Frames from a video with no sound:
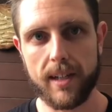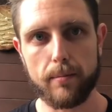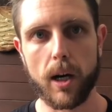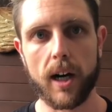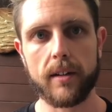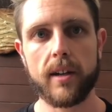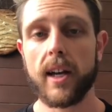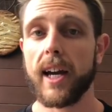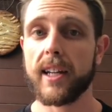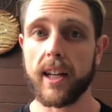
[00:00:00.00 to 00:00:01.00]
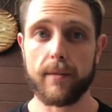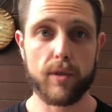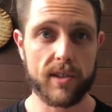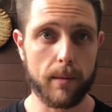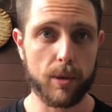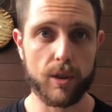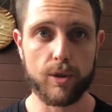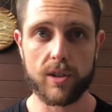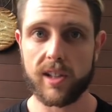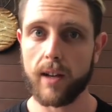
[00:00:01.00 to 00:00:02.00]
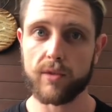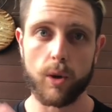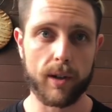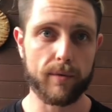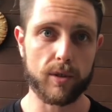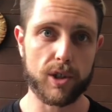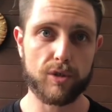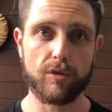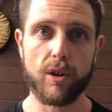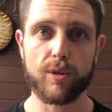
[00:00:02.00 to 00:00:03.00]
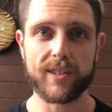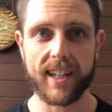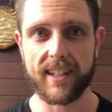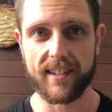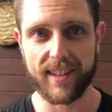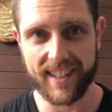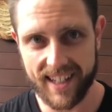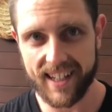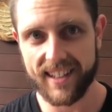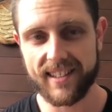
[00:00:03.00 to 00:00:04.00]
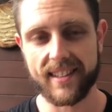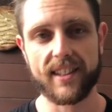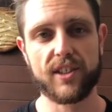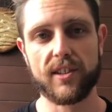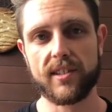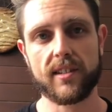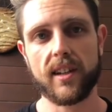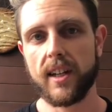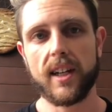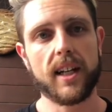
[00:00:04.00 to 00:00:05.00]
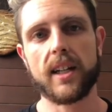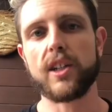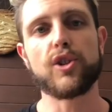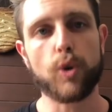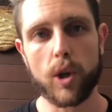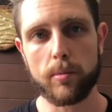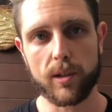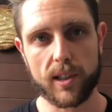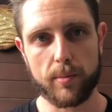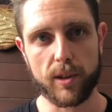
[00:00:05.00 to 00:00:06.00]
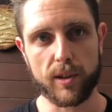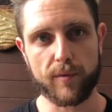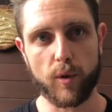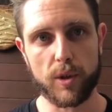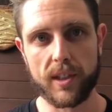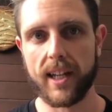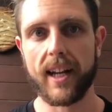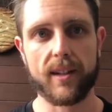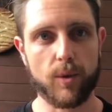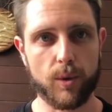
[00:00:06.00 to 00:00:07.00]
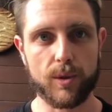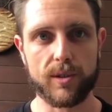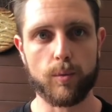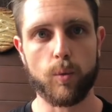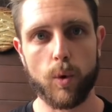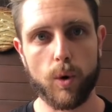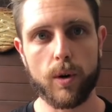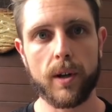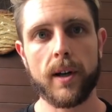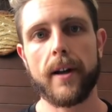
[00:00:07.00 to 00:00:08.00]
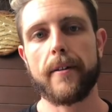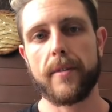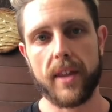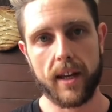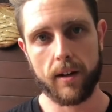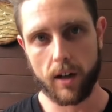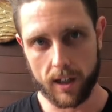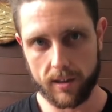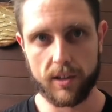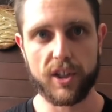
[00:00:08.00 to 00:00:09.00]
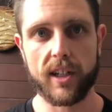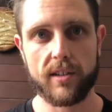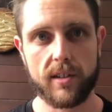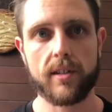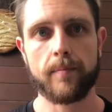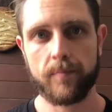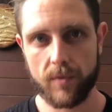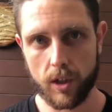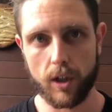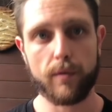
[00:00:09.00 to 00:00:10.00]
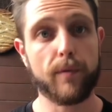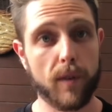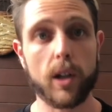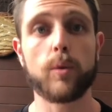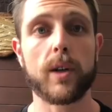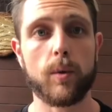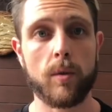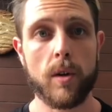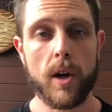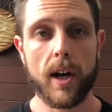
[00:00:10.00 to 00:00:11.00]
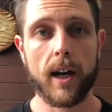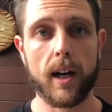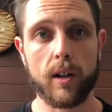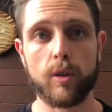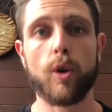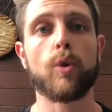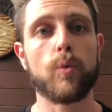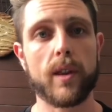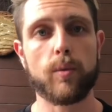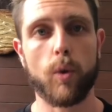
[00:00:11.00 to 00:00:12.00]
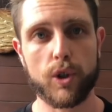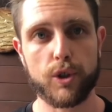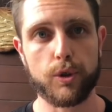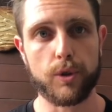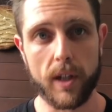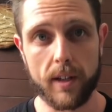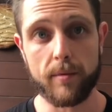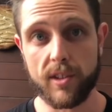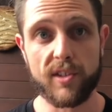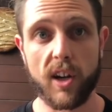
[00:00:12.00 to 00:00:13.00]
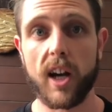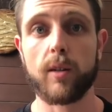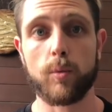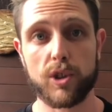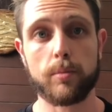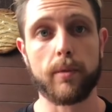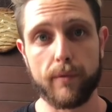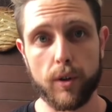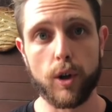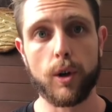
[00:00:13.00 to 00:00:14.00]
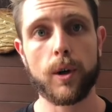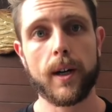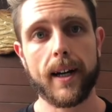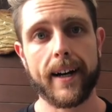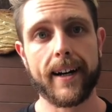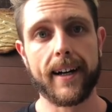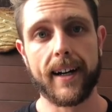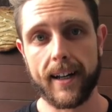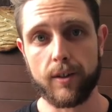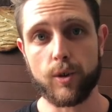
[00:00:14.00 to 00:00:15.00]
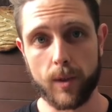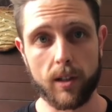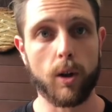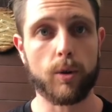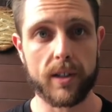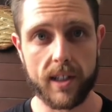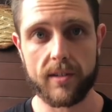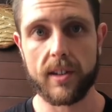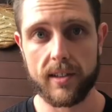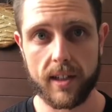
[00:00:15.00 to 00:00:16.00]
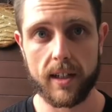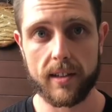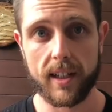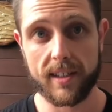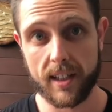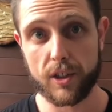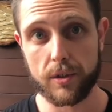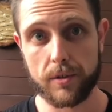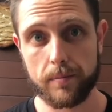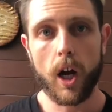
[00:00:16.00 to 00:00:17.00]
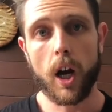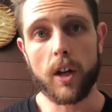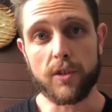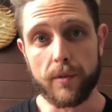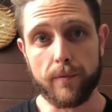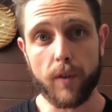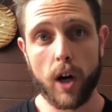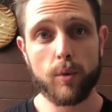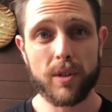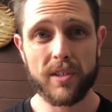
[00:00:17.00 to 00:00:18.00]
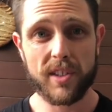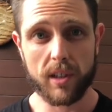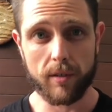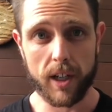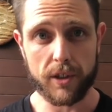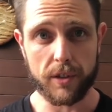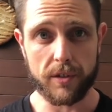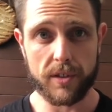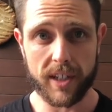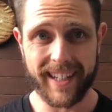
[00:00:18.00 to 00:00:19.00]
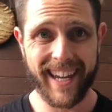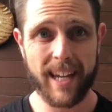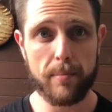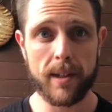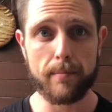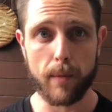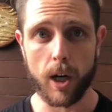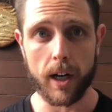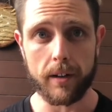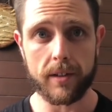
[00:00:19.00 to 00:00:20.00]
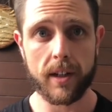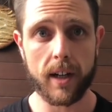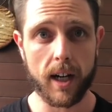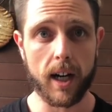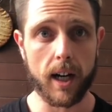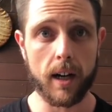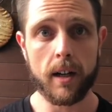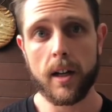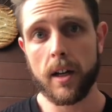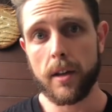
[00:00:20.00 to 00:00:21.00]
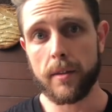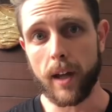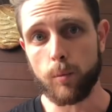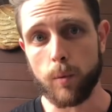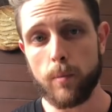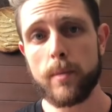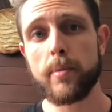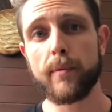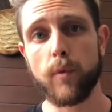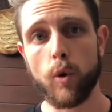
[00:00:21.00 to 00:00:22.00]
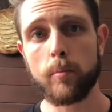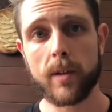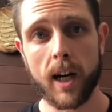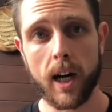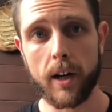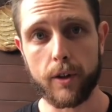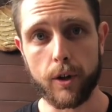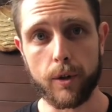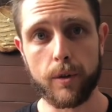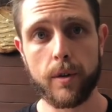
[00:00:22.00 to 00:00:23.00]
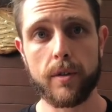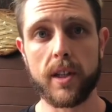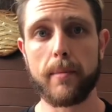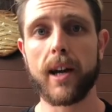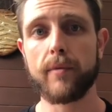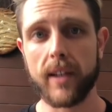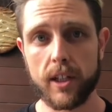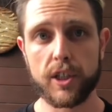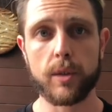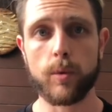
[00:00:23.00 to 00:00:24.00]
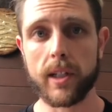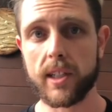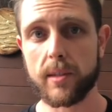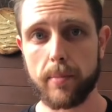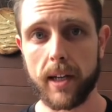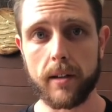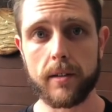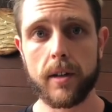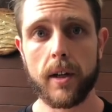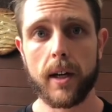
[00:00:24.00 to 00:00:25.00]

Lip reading: in mind. And again, if you're somebody who just loves going for a stroll, taking the kids, and it's just an enjoyable experience for you to get outdoors and walk, then I suggest, you know, following along with what you desire and what you prefer and doing lower-intensity steady-state sessions. And some final considerations to keep in mind are that when we perform cardio, the amount of energy we expend